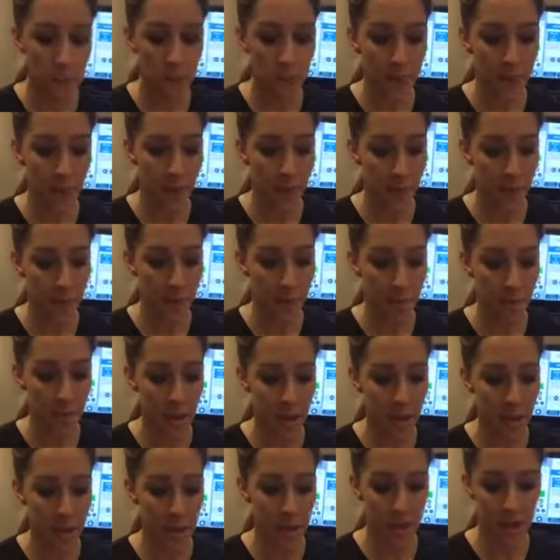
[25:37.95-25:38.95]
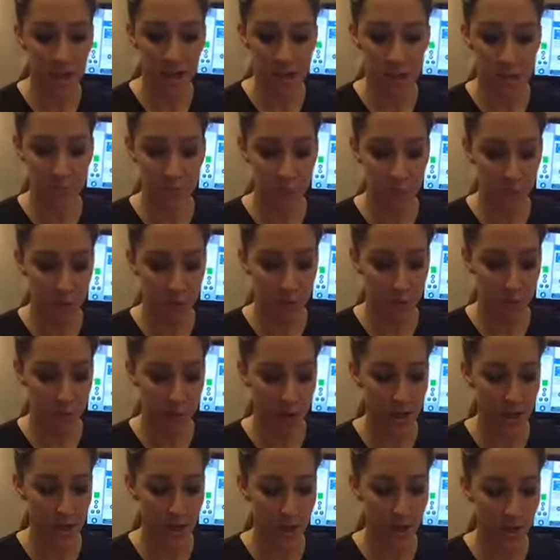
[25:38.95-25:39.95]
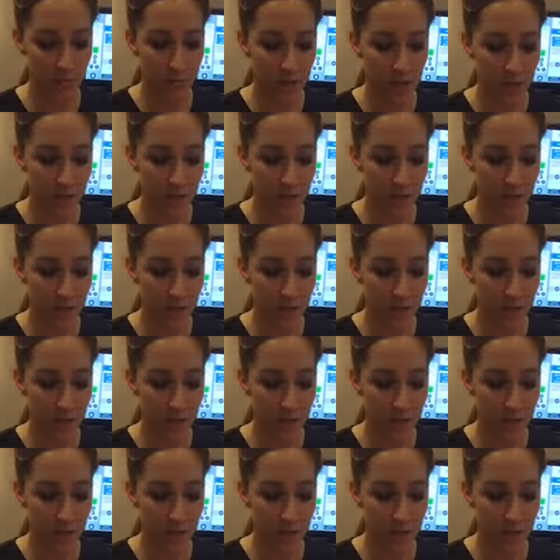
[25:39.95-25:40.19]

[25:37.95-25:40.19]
and I just put you under the blue